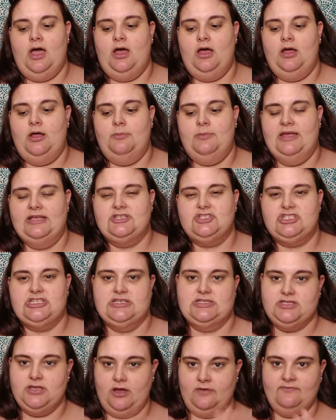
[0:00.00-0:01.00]
And
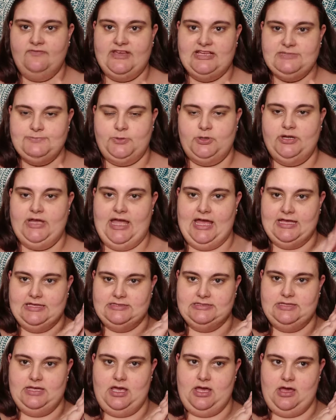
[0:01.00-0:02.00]
she is on Facebook
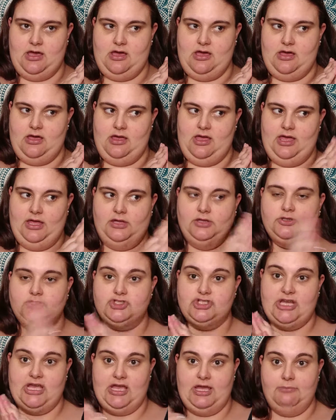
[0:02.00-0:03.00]
as
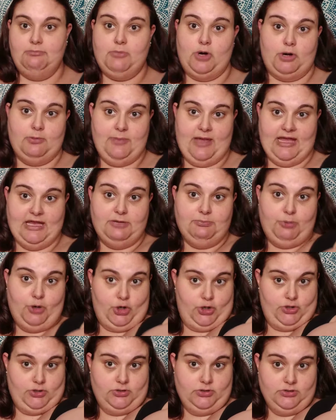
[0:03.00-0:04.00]
LJ Mermaid
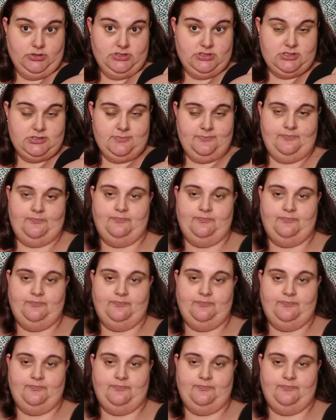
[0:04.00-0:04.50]
Pearls.